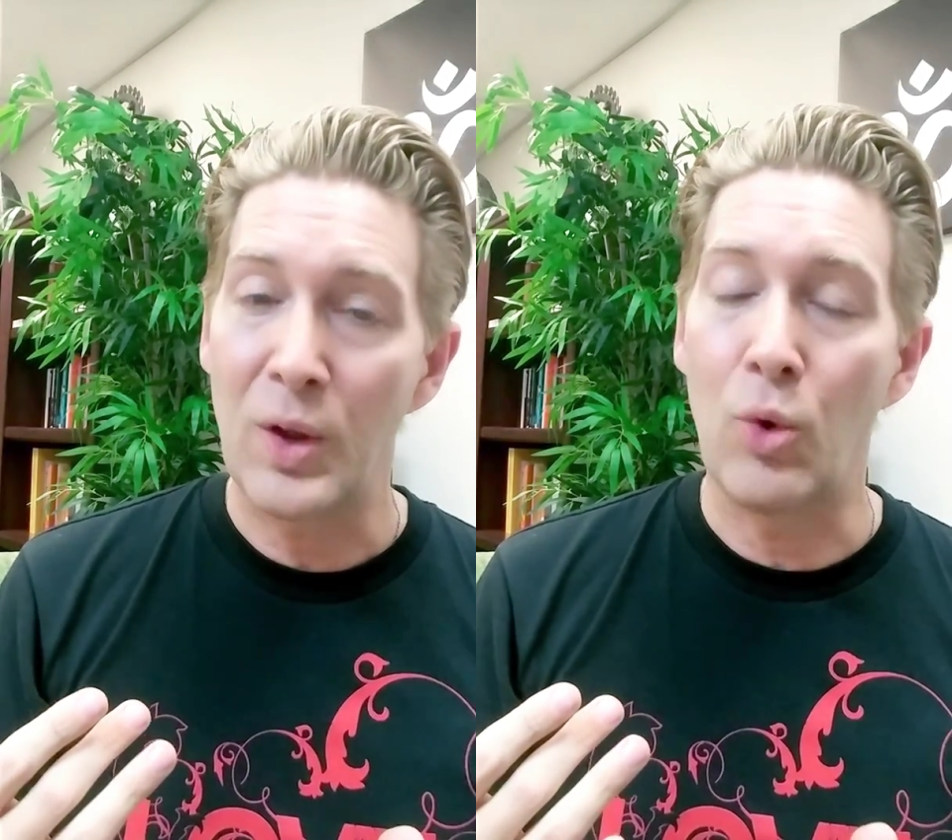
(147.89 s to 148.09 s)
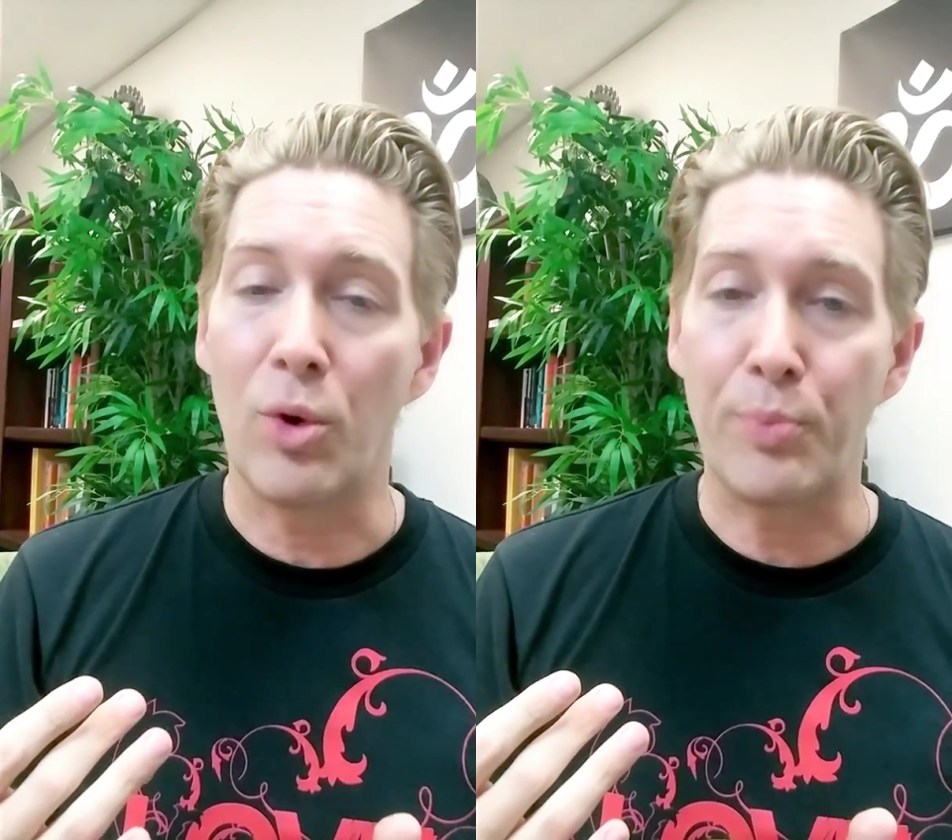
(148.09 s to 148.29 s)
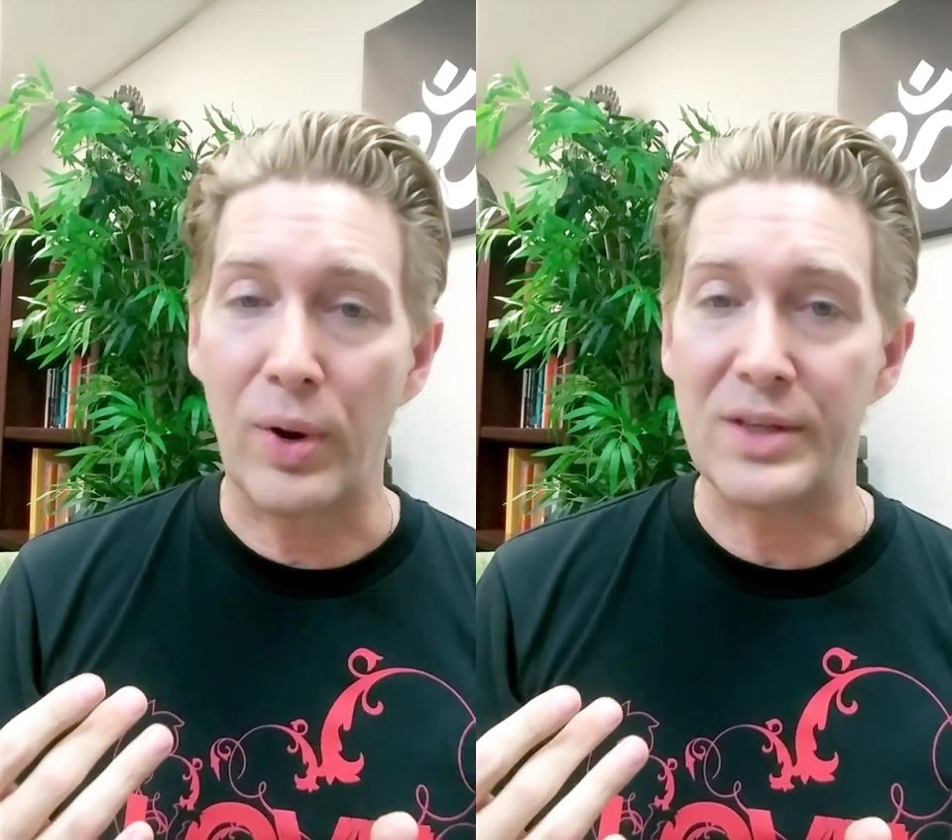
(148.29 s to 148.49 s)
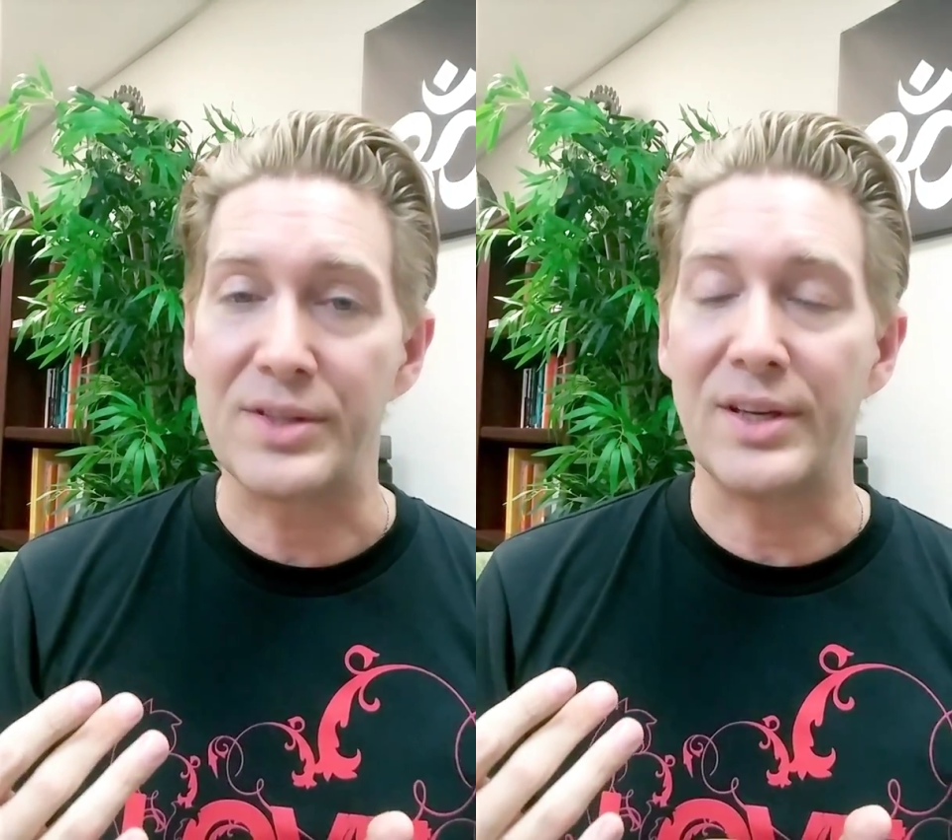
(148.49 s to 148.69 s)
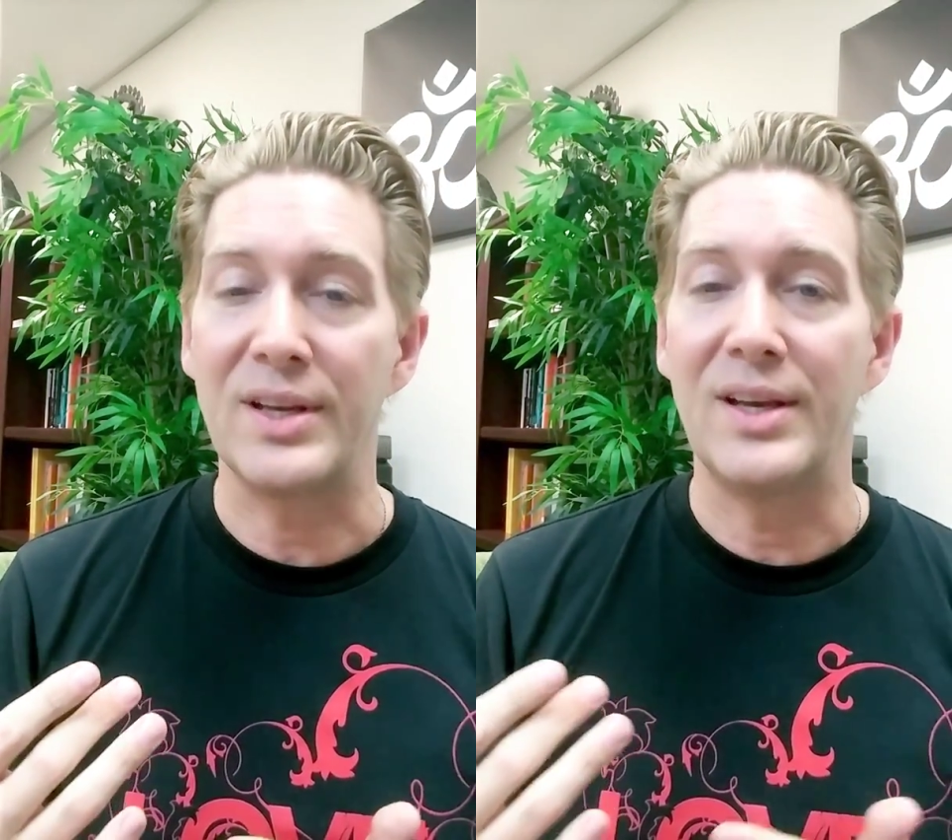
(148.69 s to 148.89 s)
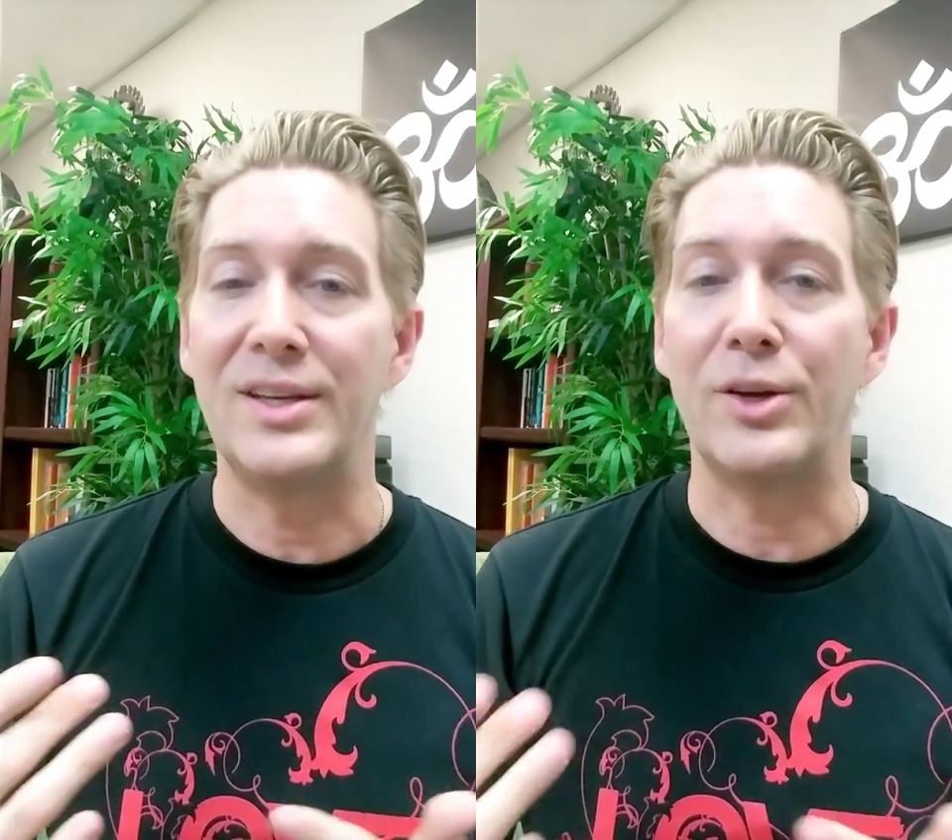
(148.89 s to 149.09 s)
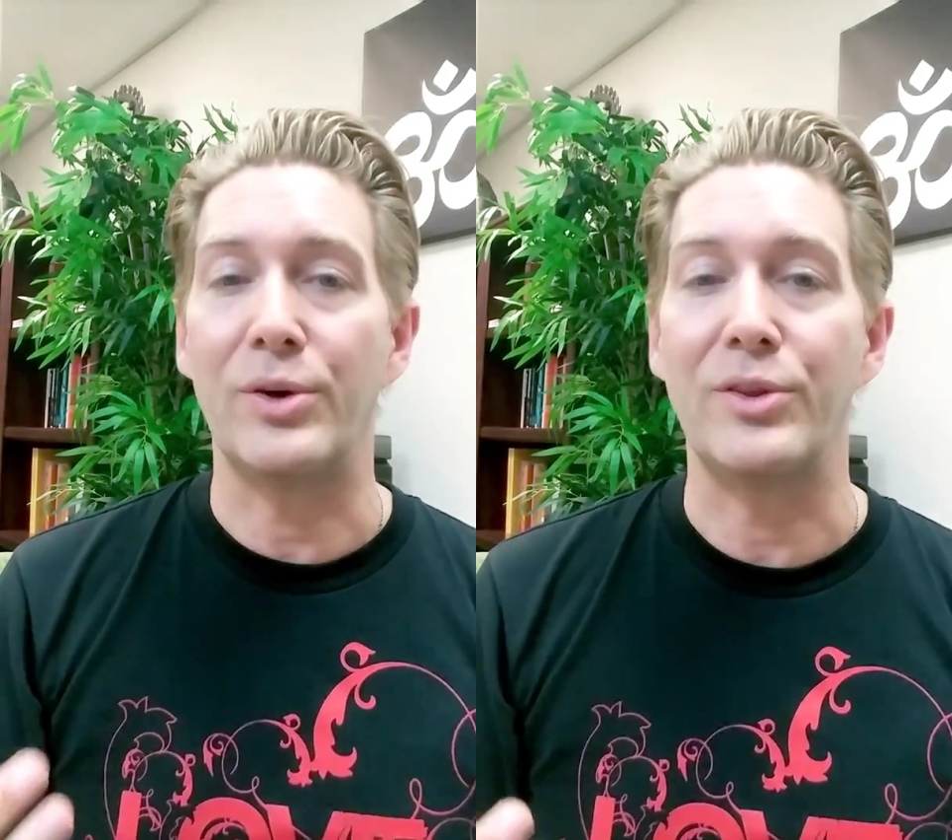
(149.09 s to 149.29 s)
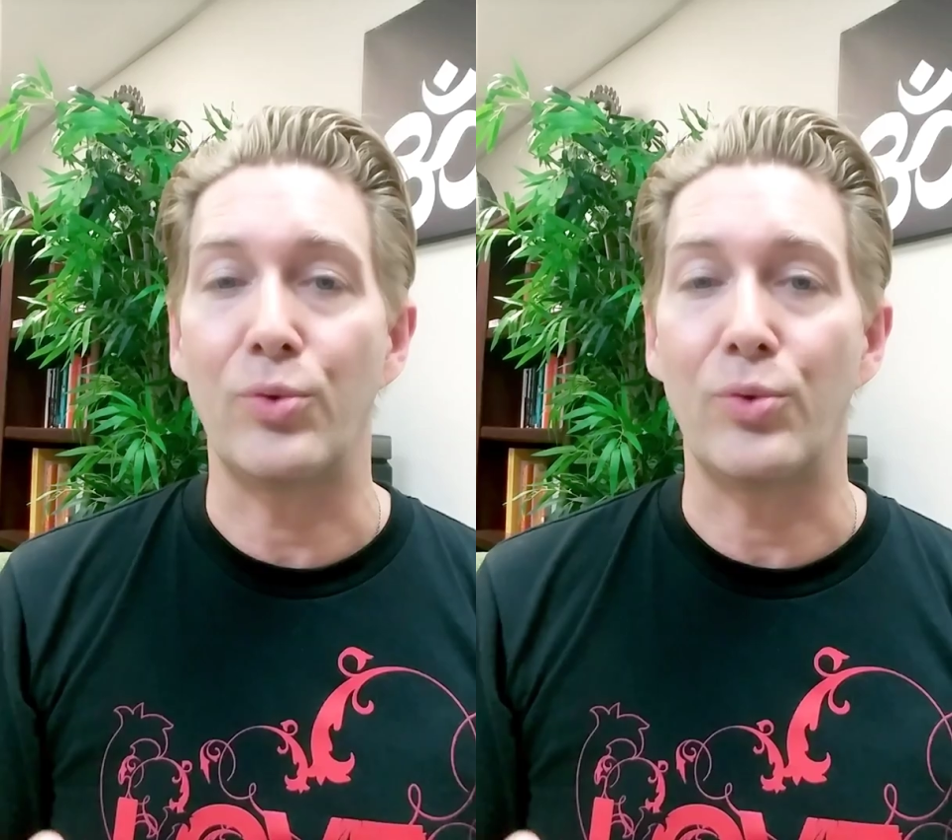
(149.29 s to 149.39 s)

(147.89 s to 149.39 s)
who are present during the